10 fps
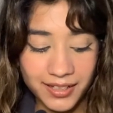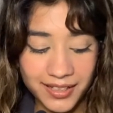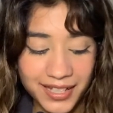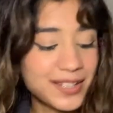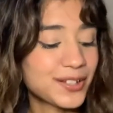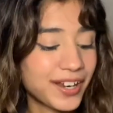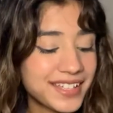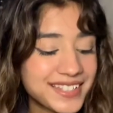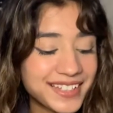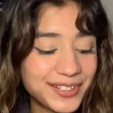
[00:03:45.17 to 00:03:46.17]
It's
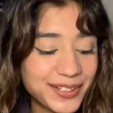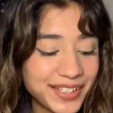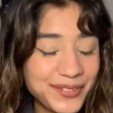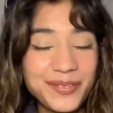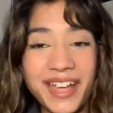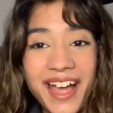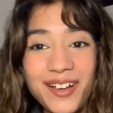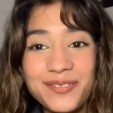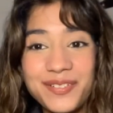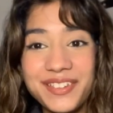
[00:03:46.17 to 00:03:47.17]
crazy. Look, we
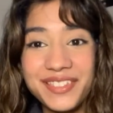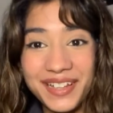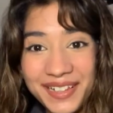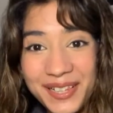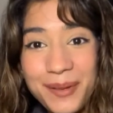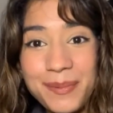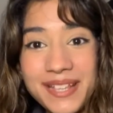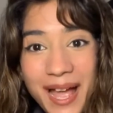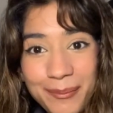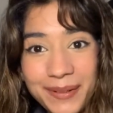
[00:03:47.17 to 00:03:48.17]
have the eclipse
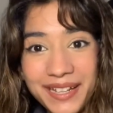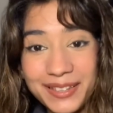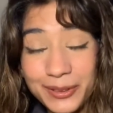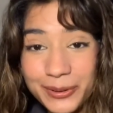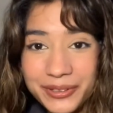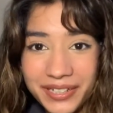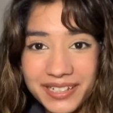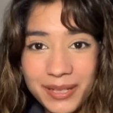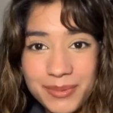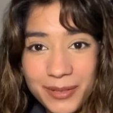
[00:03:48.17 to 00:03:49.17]
happening, the lunar
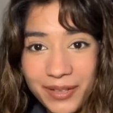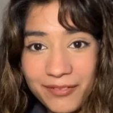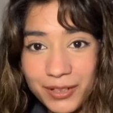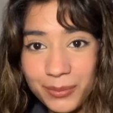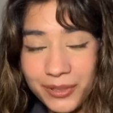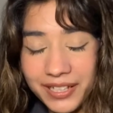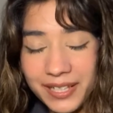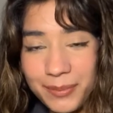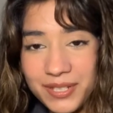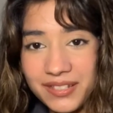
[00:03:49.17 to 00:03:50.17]
eclipse, and we have new moon
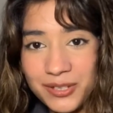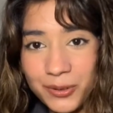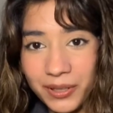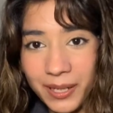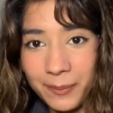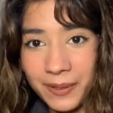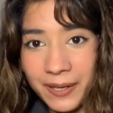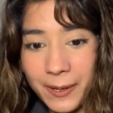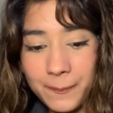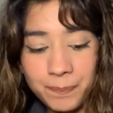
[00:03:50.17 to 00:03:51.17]
eclipse showing up
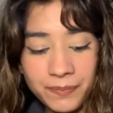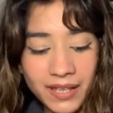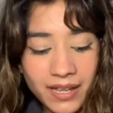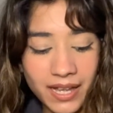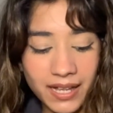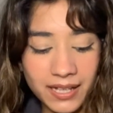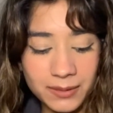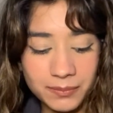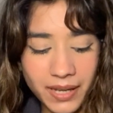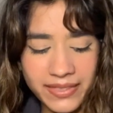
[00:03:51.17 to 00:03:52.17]
here.
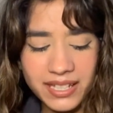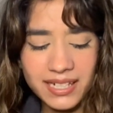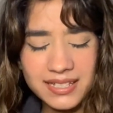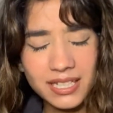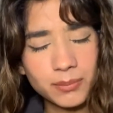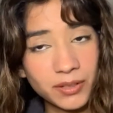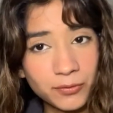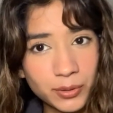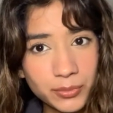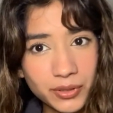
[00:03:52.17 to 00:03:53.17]
I think it is going to be a
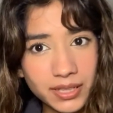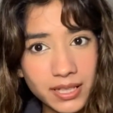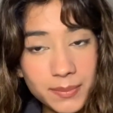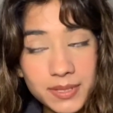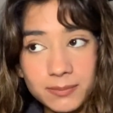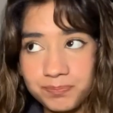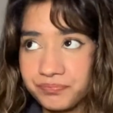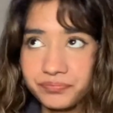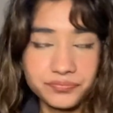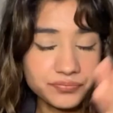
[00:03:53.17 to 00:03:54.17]
full moon eclipse.
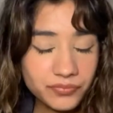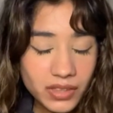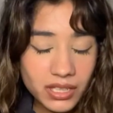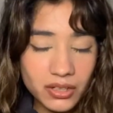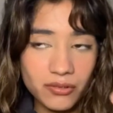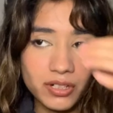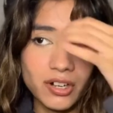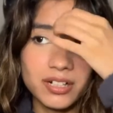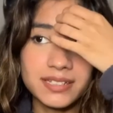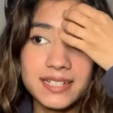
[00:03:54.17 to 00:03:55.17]

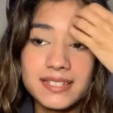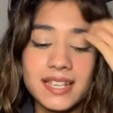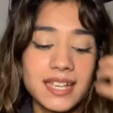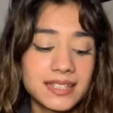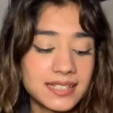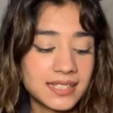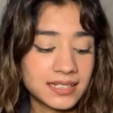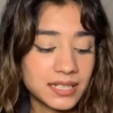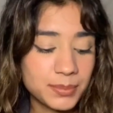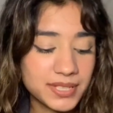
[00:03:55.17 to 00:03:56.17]
Regardless, this
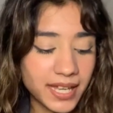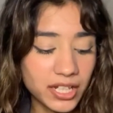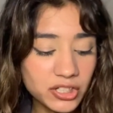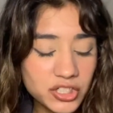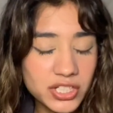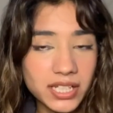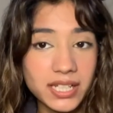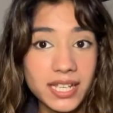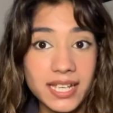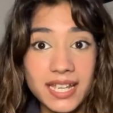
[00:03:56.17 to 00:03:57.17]
eclipse
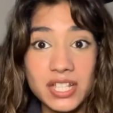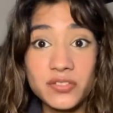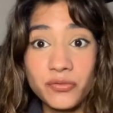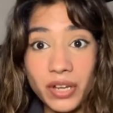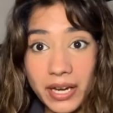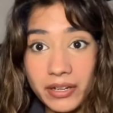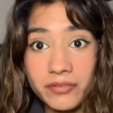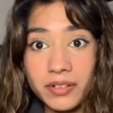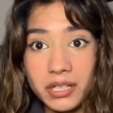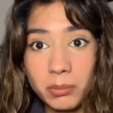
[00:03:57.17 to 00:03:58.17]
energy is very,
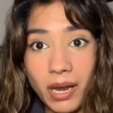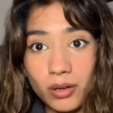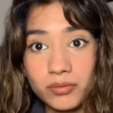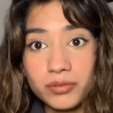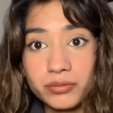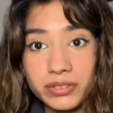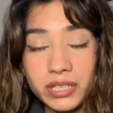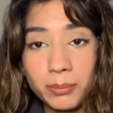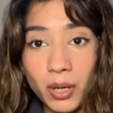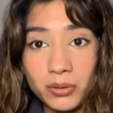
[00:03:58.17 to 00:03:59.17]
very powerful,
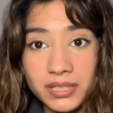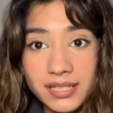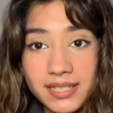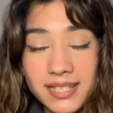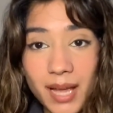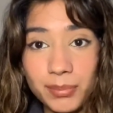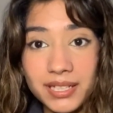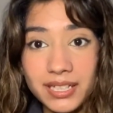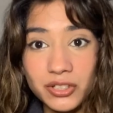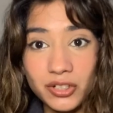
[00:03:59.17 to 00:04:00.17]
really potent. It's
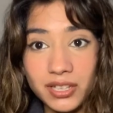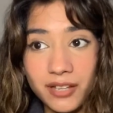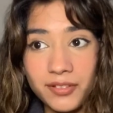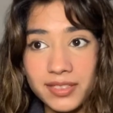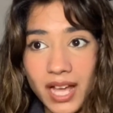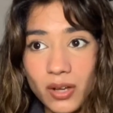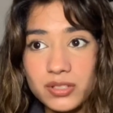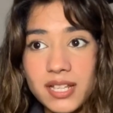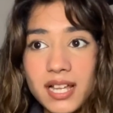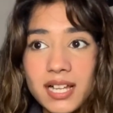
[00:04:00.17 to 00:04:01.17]
happening in 11th
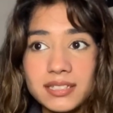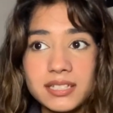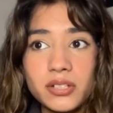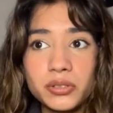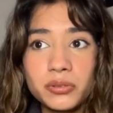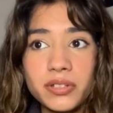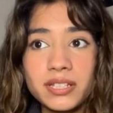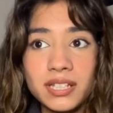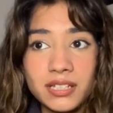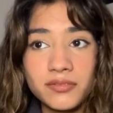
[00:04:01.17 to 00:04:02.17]
house. Leo, you are the
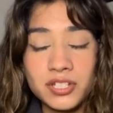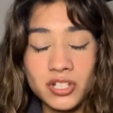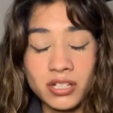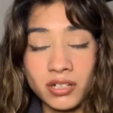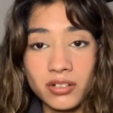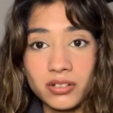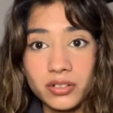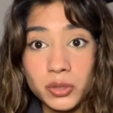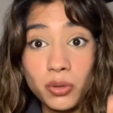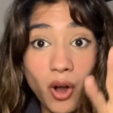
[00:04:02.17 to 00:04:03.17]
king of the jungle.
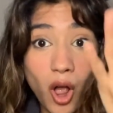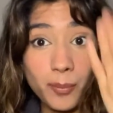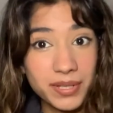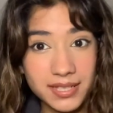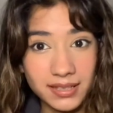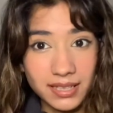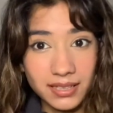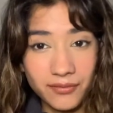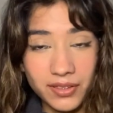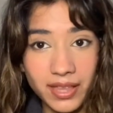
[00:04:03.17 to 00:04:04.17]
You are opposite the
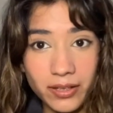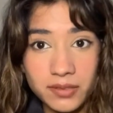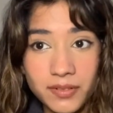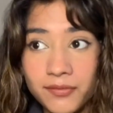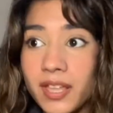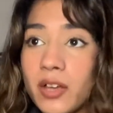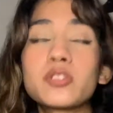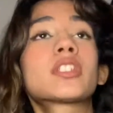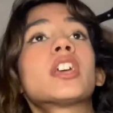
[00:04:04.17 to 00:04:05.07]
11th house, 5th house.